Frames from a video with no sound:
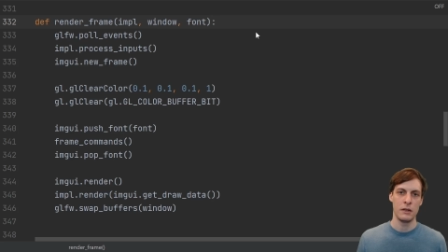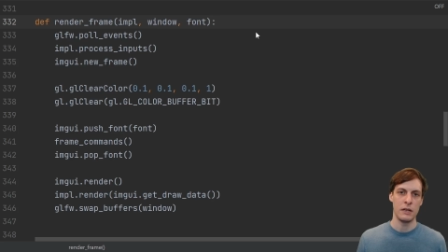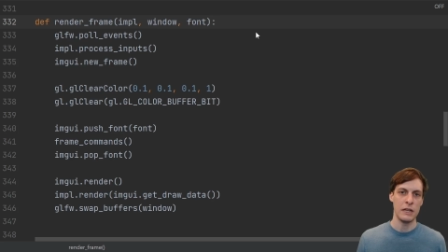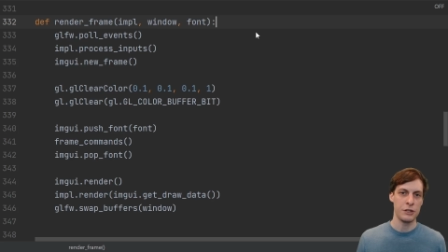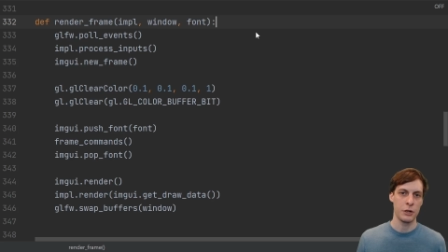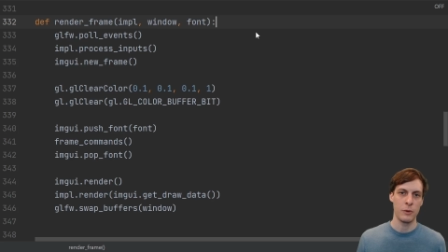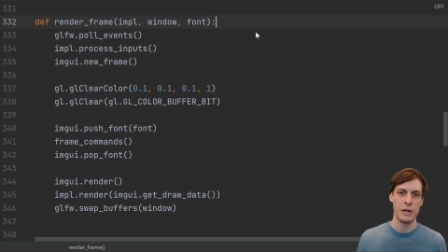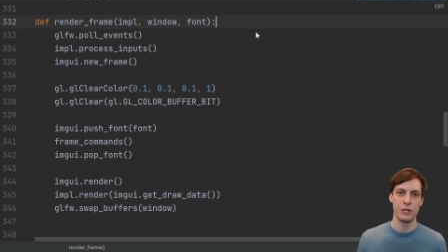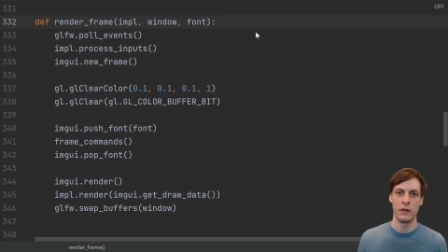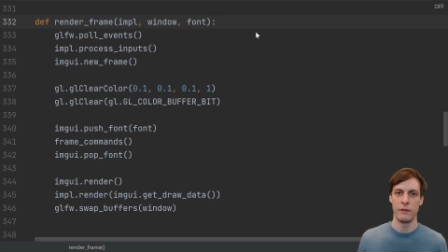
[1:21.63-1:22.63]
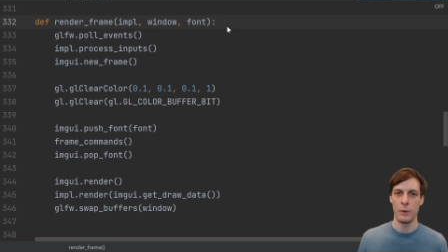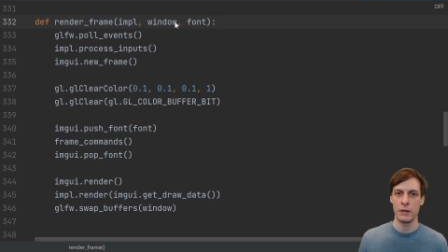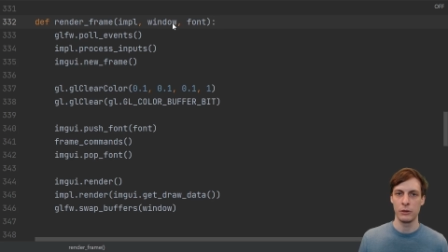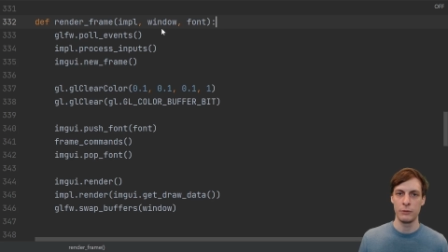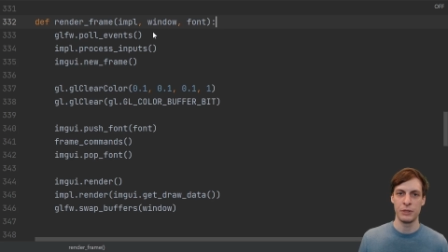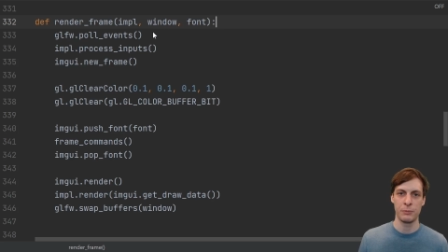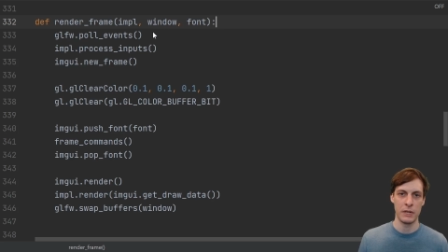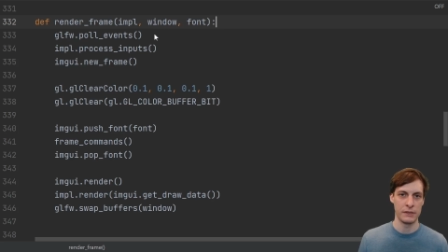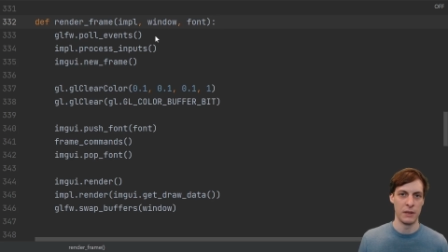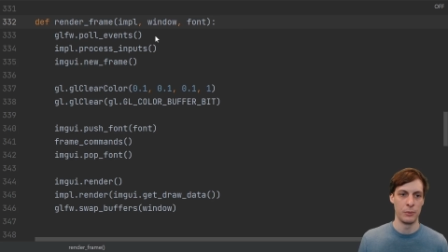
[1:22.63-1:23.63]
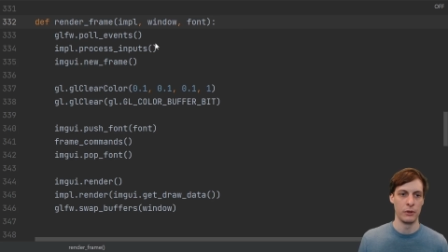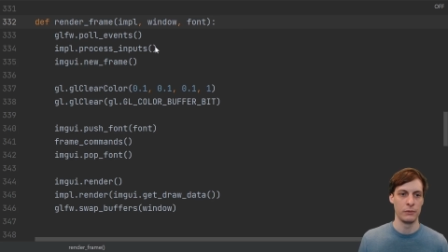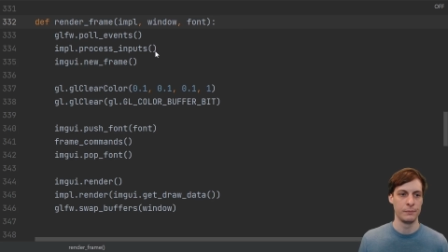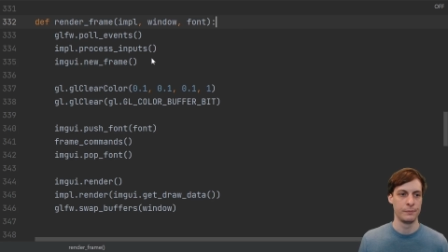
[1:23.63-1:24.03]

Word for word: Each iteration of the render loop is pretty simple.